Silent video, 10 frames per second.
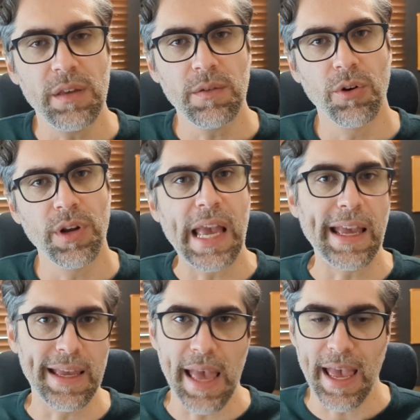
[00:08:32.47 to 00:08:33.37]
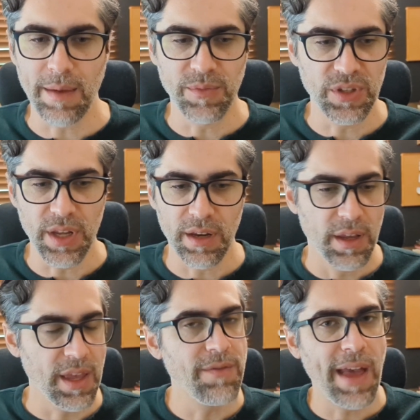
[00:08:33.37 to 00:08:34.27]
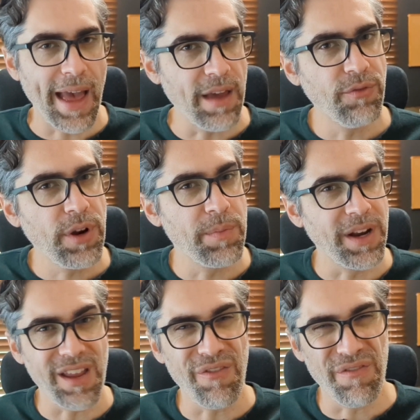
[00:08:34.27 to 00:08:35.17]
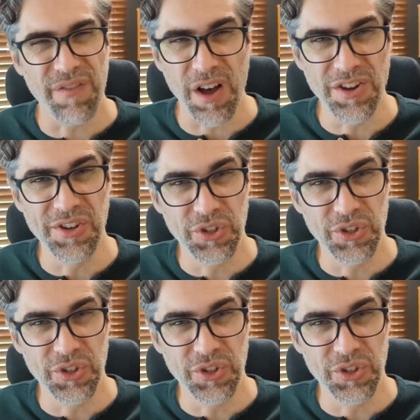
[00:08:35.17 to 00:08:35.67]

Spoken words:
create games that give everybody fun